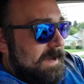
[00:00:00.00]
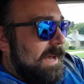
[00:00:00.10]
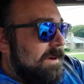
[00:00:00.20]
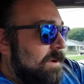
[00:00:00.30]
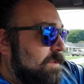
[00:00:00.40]

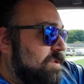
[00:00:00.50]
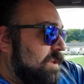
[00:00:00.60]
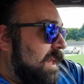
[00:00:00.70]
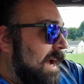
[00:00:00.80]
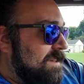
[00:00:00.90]
I don't know,
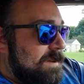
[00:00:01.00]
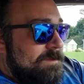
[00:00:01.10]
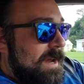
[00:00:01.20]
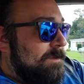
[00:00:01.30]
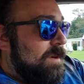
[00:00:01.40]
July,
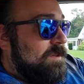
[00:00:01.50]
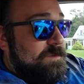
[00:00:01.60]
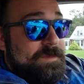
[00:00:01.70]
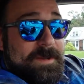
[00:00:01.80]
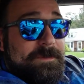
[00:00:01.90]
September,
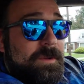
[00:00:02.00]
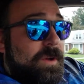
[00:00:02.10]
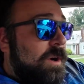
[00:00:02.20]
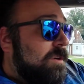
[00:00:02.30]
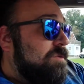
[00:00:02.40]
just people
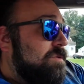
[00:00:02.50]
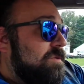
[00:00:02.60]
are